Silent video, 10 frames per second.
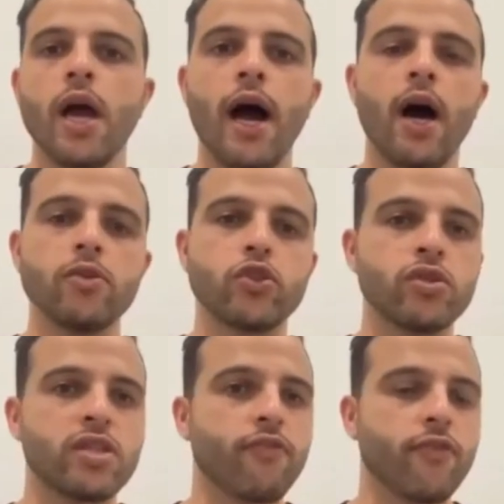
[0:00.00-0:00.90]
to
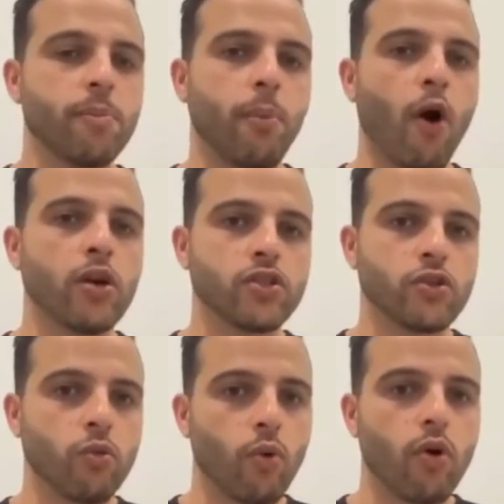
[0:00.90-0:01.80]
different parts of
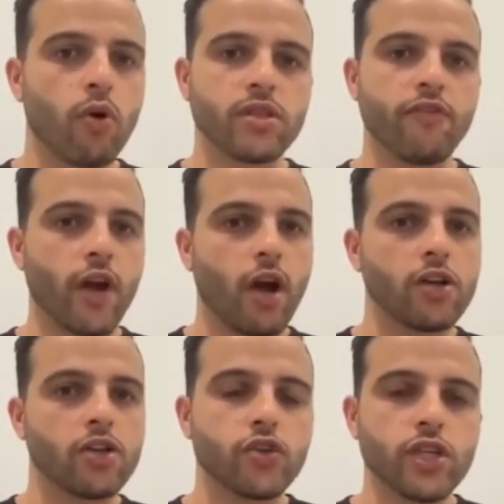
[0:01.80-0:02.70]
the world, different
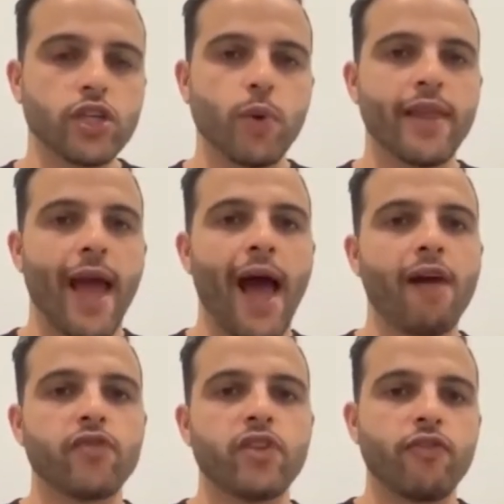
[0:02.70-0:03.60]
countries where they
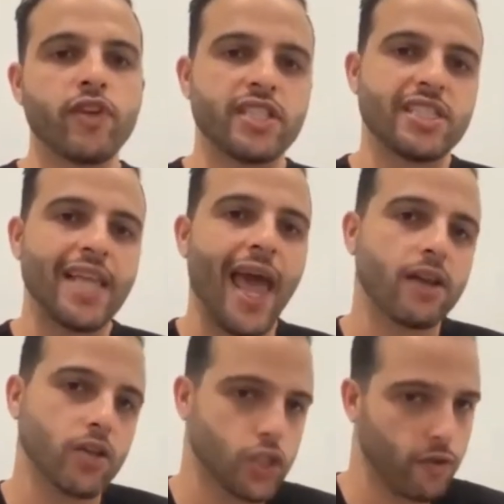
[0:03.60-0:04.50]
have different
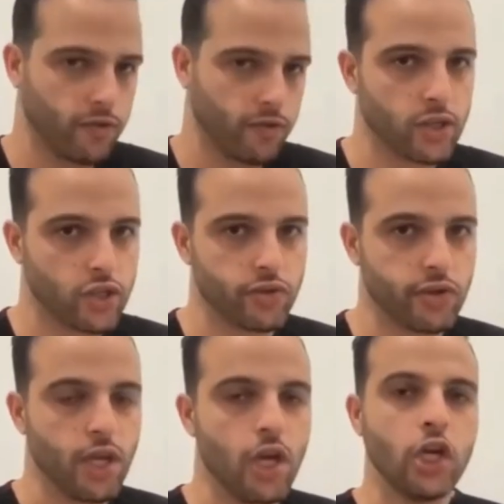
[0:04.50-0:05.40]
standards of dentistry.